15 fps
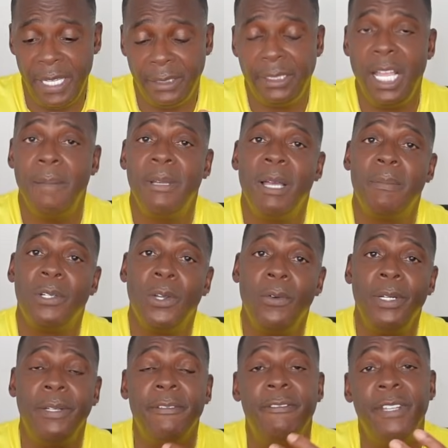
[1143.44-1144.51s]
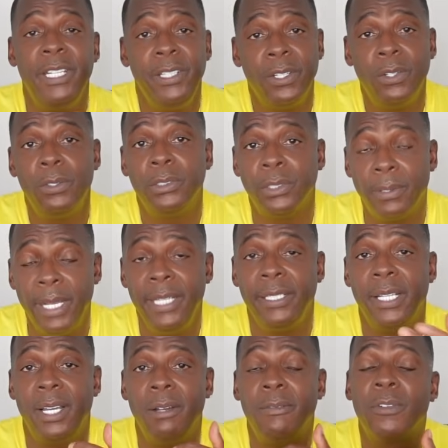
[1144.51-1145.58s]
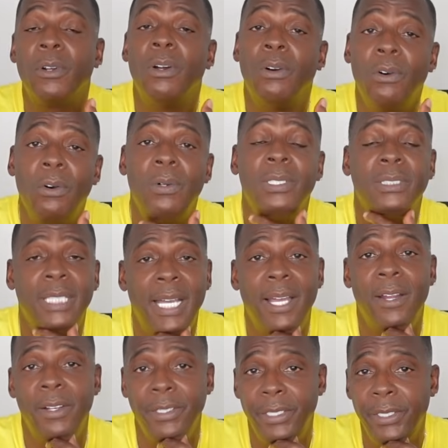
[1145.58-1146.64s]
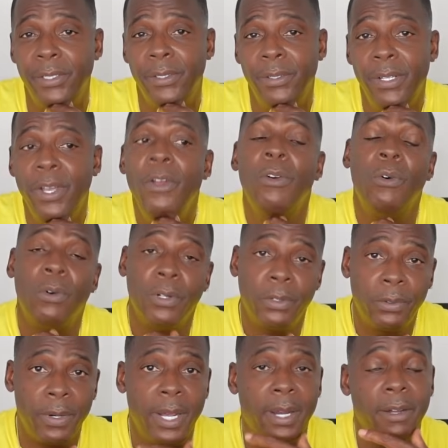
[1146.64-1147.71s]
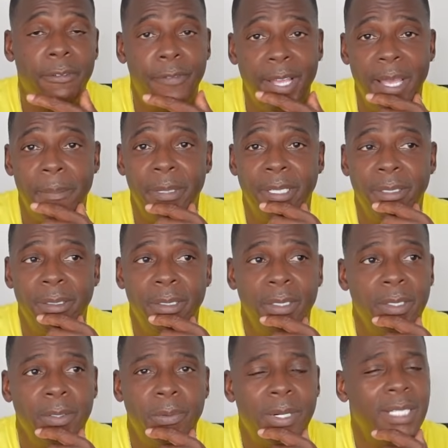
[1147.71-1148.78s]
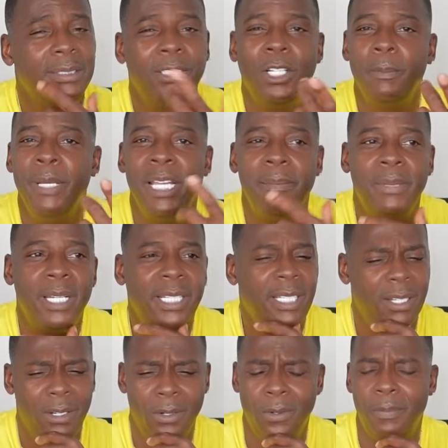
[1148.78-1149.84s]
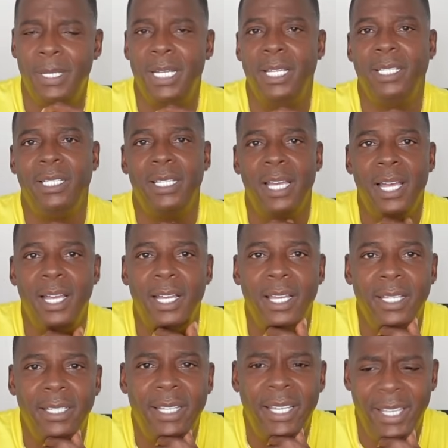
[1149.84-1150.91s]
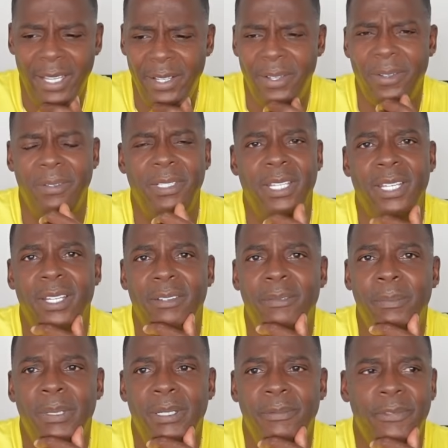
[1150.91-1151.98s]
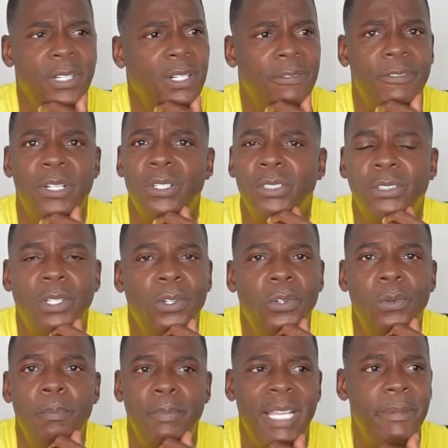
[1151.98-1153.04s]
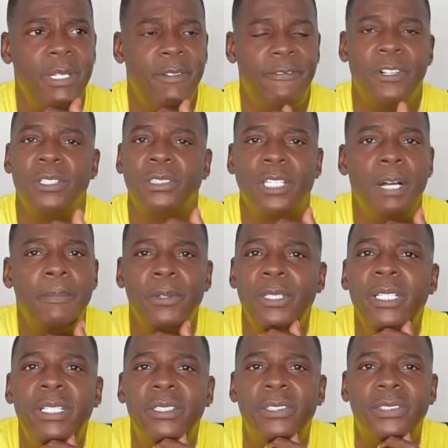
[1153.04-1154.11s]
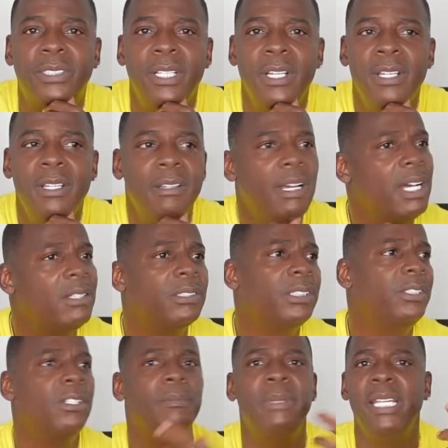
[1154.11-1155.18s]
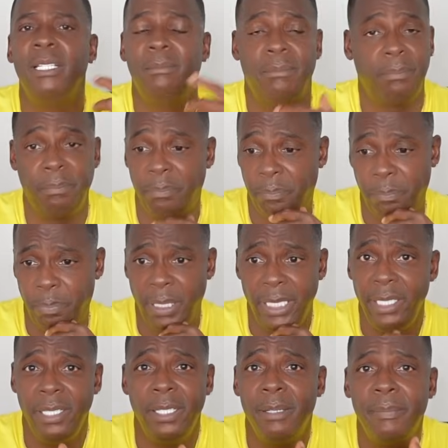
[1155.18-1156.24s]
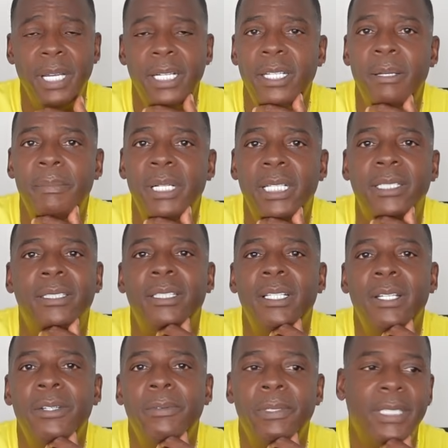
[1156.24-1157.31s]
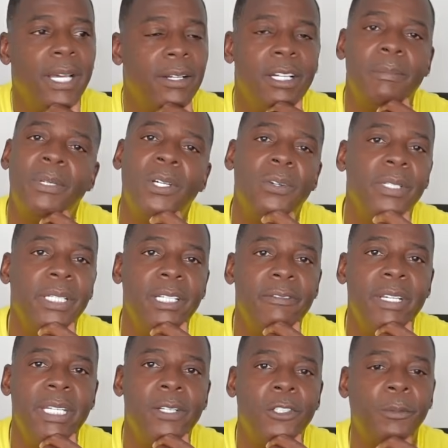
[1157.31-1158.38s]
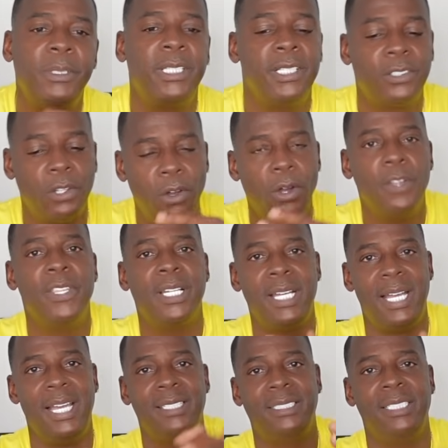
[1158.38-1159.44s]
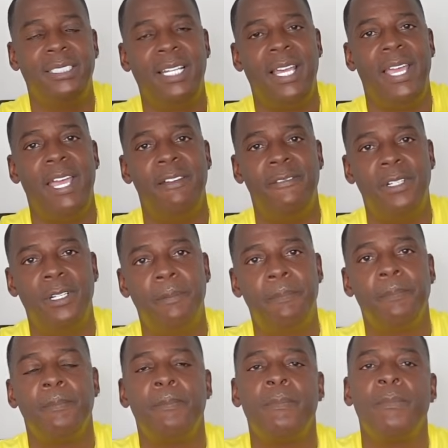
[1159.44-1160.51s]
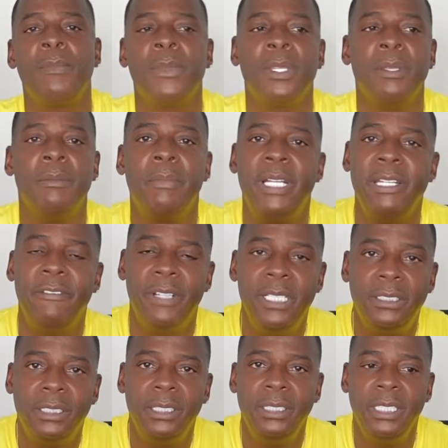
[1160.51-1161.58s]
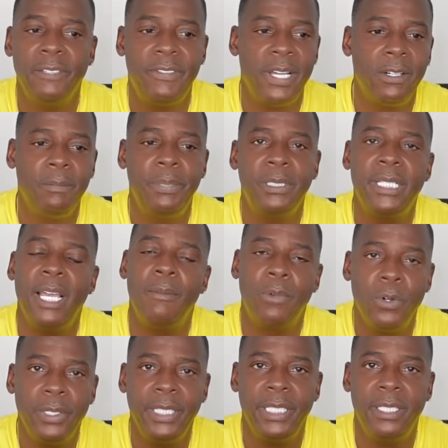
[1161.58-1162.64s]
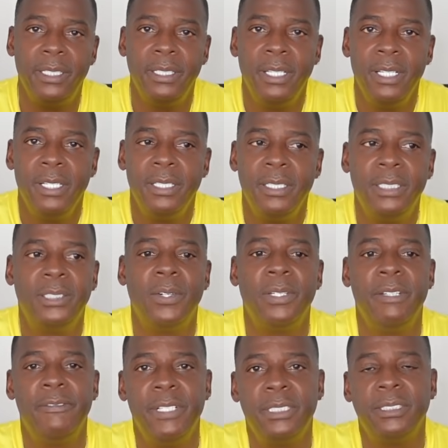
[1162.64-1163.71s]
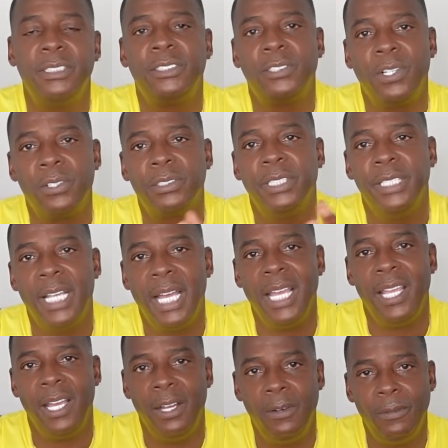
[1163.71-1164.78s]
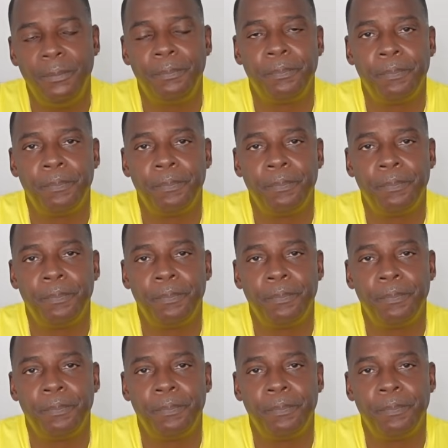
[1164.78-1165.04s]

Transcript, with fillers: I stop uploading videos right now for a whole entire year on the Cryer family, but I still make money? Oh my God, hell yeah. For the first whole, maybe the first couple years, I'll still make plenty good money a month without uploading any videos because all the content that I have up. But eventually, if I don't put that work in, it's going to eventually start to die out.